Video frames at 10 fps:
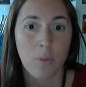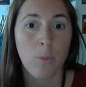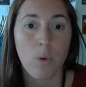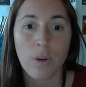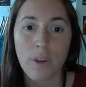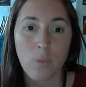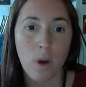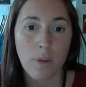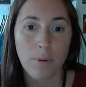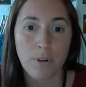More than
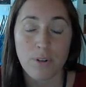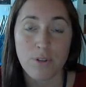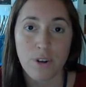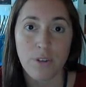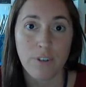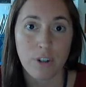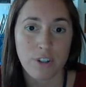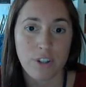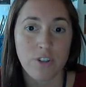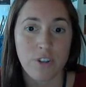one producer of
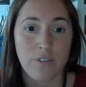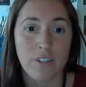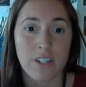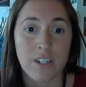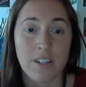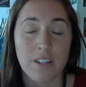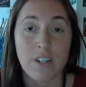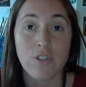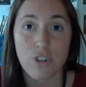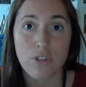goods and services
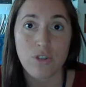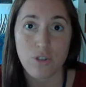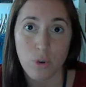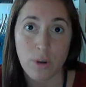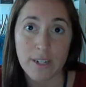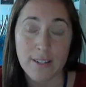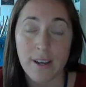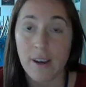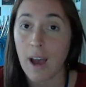ensures choice.